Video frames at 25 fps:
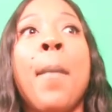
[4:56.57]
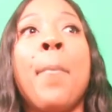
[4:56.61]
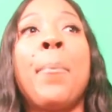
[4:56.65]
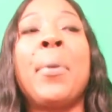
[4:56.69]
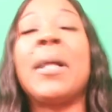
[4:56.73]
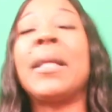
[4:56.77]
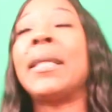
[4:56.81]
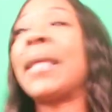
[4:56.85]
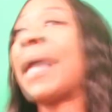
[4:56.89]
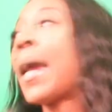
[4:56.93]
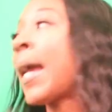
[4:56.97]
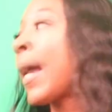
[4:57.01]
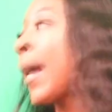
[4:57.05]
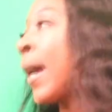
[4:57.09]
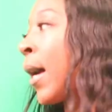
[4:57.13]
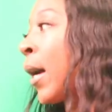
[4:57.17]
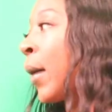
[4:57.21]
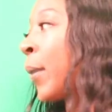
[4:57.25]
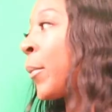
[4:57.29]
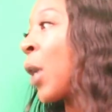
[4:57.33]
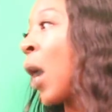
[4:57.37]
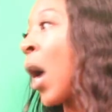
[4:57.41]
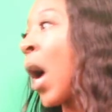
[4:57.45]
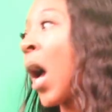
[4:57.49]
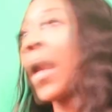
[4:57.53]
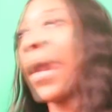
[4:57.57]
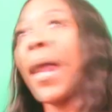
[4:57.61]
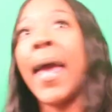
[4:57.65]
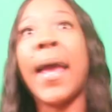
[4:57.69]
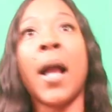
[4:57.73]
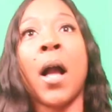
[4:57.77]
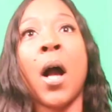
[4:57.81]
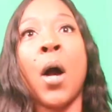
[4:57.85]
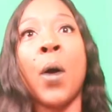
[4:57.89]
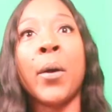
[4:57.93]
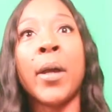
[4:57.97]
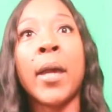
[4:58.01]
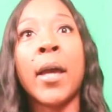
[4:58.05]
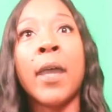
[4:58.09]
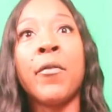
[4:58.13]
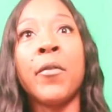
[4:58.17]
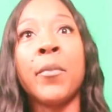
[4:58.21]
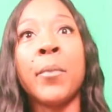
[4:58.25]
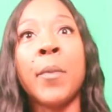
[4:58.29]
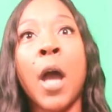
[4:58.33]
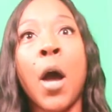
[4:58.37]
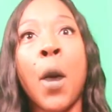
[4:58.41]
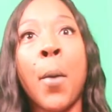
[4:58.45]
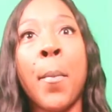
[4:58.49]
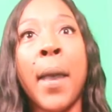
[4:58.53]
But damn, y'all ain't gonna give
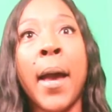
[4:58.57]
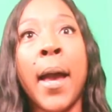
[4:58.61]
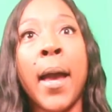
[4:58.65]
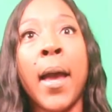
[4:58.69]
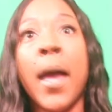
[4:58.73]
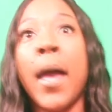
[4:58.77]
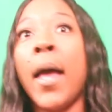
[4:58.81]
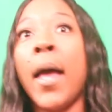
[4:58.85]
them no money.